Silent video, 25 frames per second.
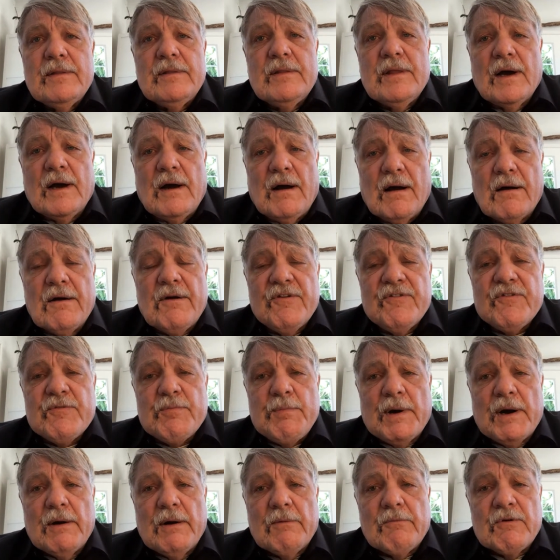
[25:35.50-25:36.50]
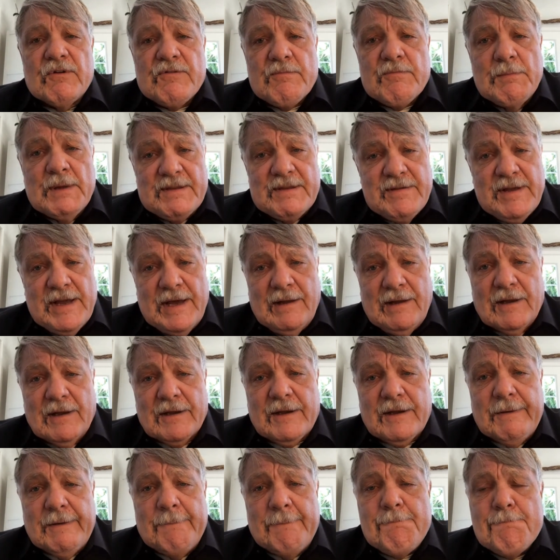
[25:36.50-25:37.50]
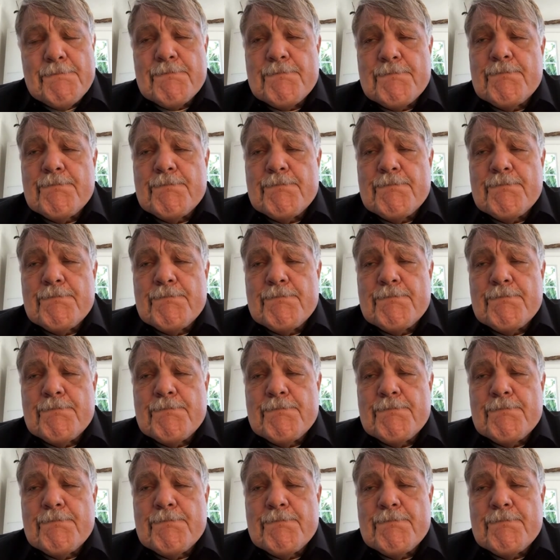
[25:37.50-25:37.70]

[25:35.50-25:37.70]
The hardest part was Metallica.